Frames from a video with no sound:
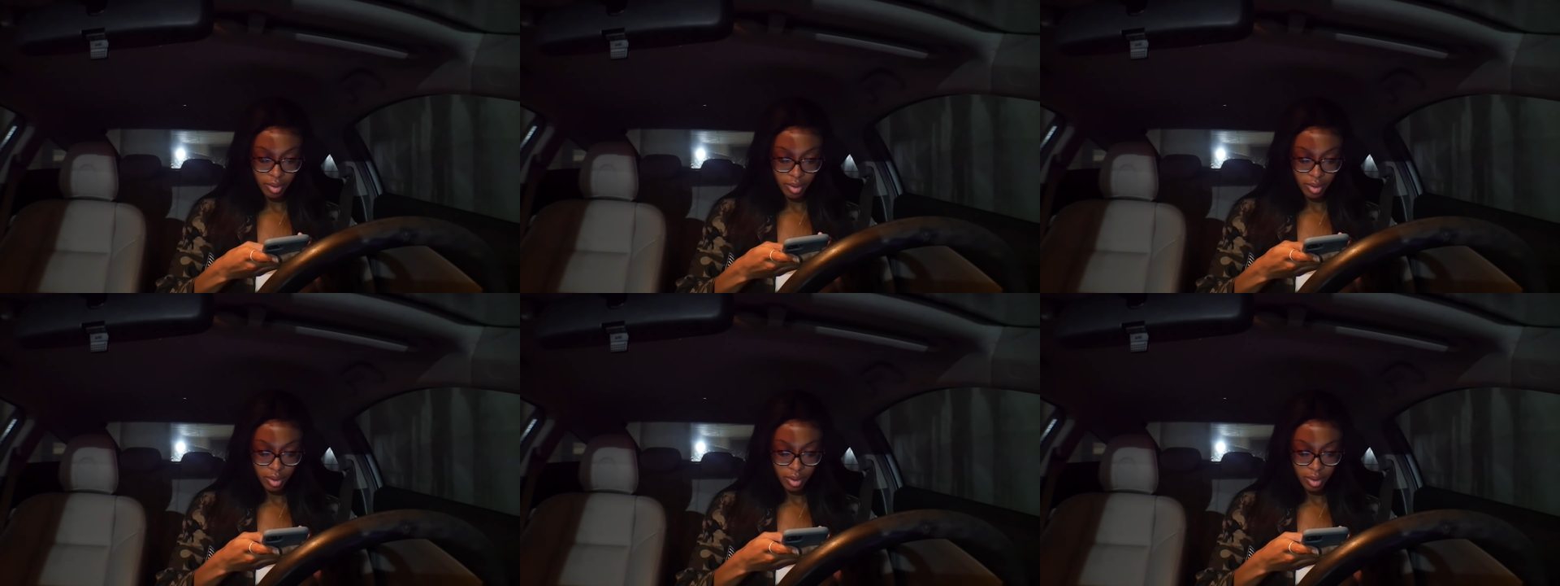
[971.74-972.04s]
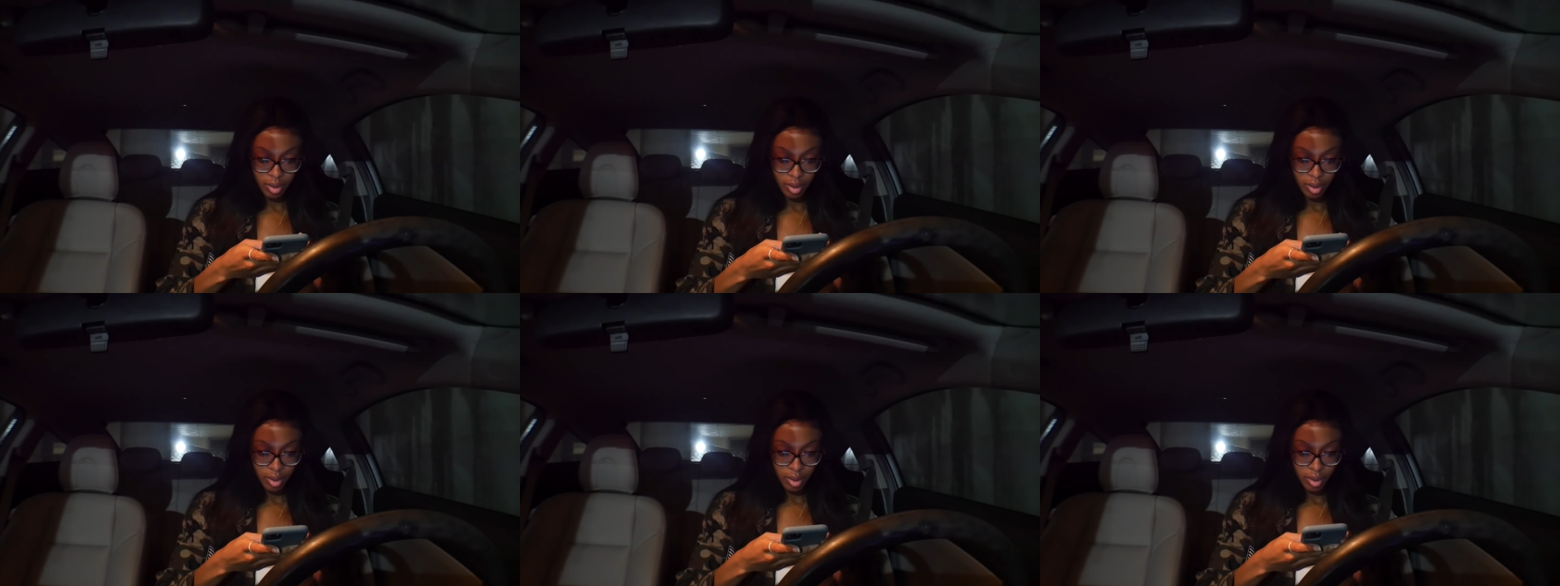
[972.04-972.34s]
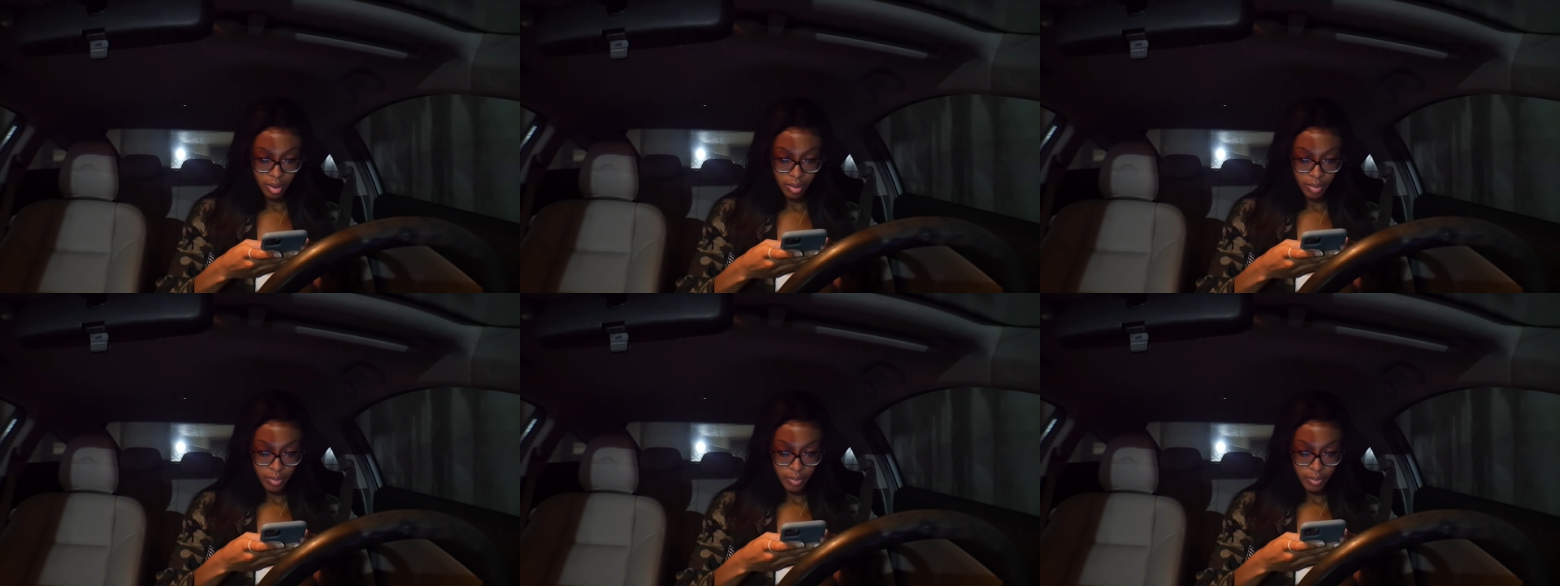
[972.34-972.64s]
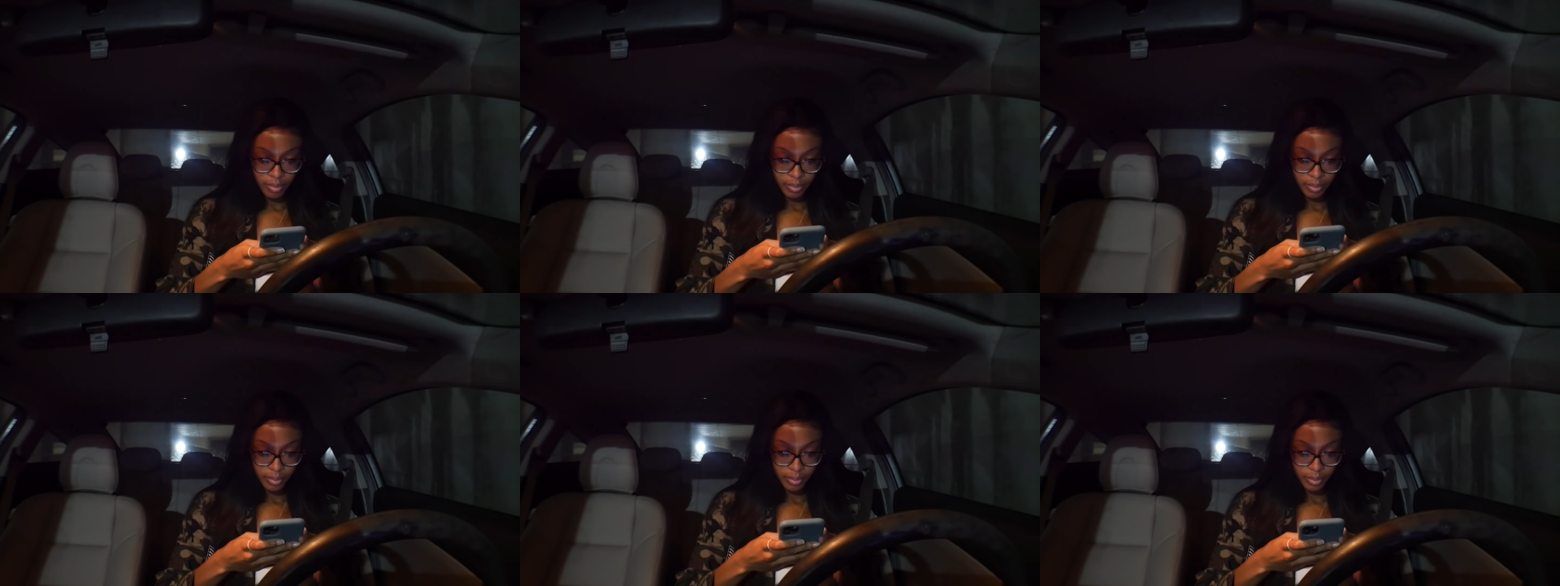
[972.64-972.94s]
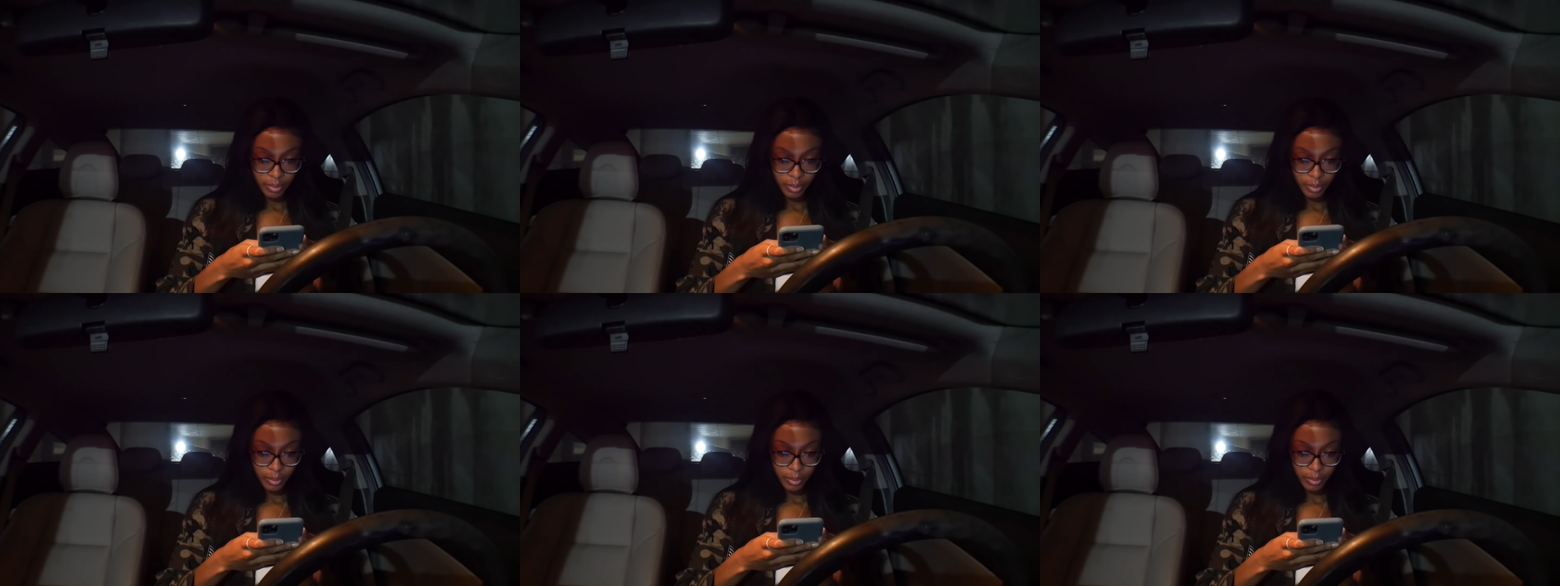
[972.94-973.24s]

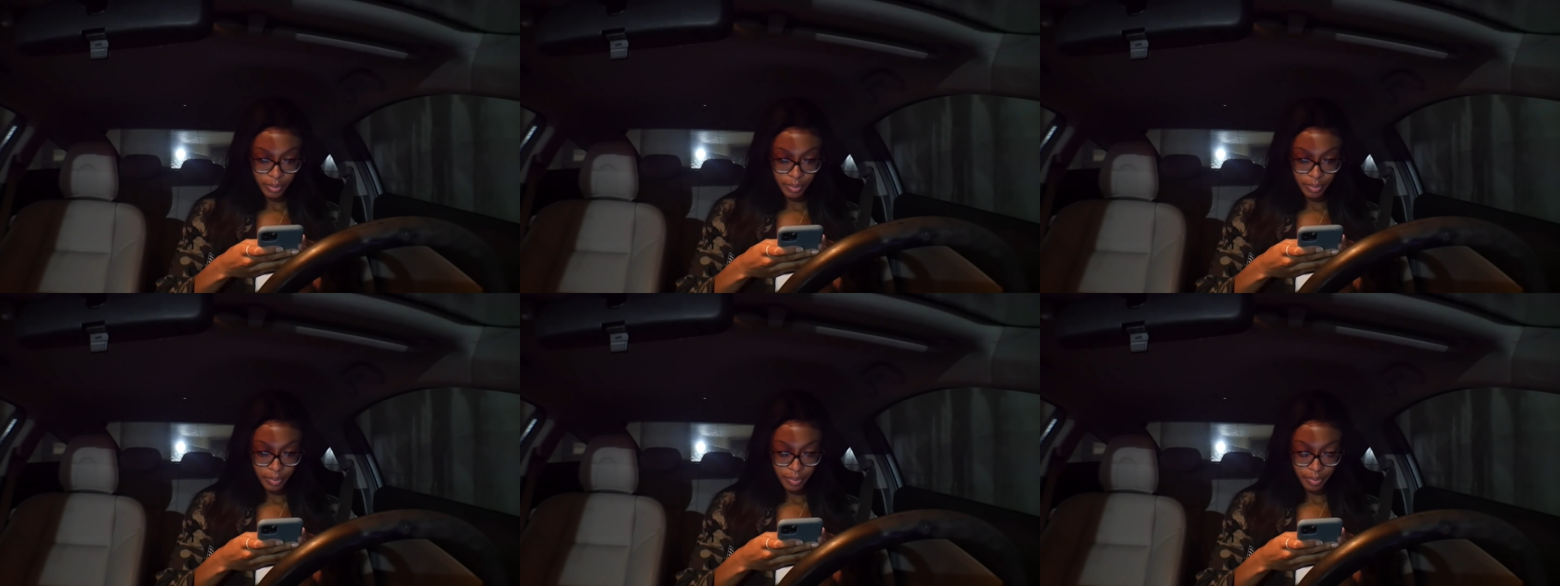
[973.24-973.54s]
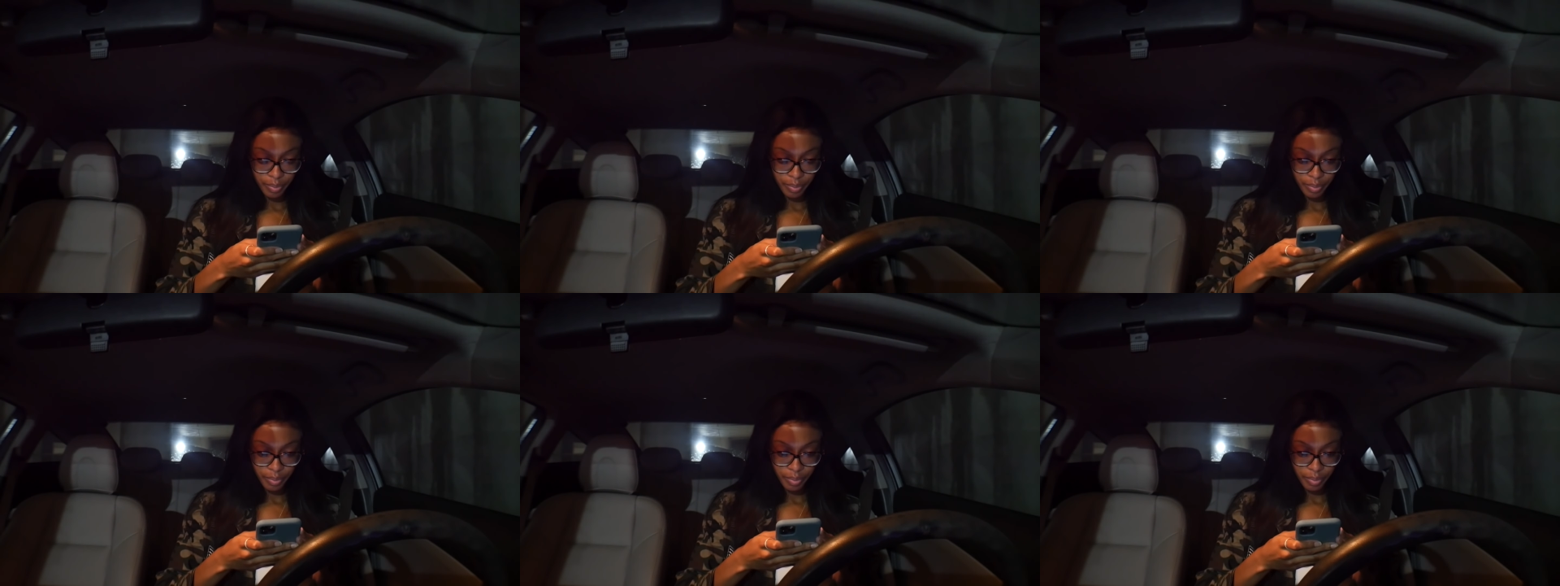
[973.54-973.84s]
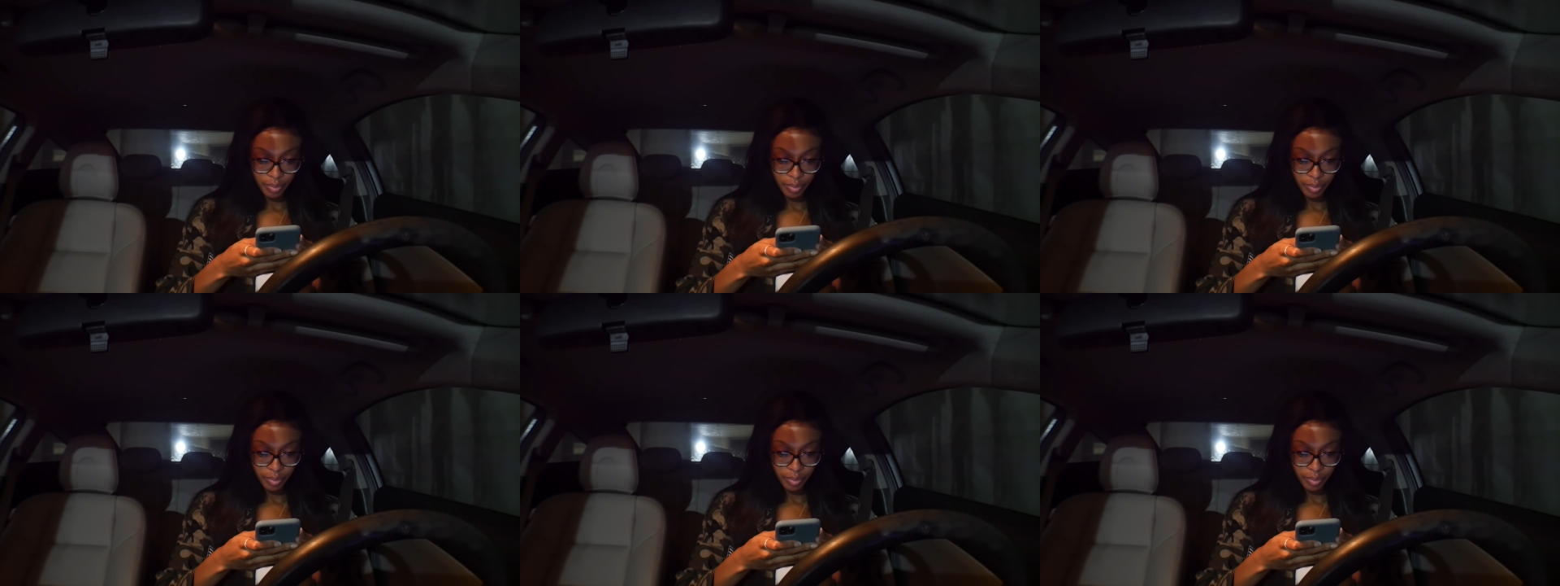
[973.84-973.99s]
No one is speaking in this clip.